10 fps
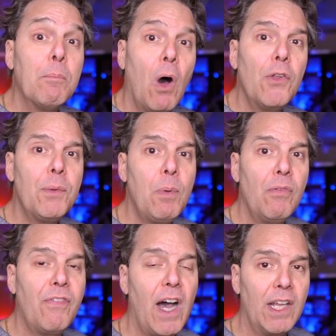multiple
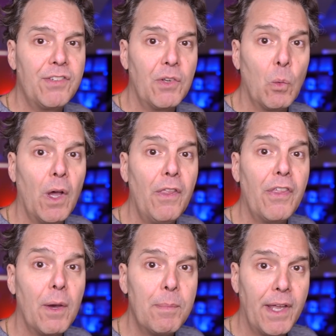fonts in one
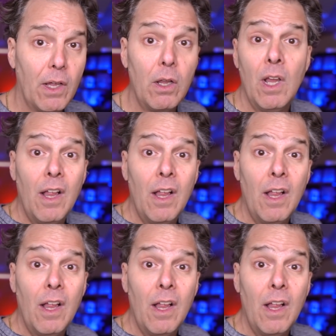thumbnail,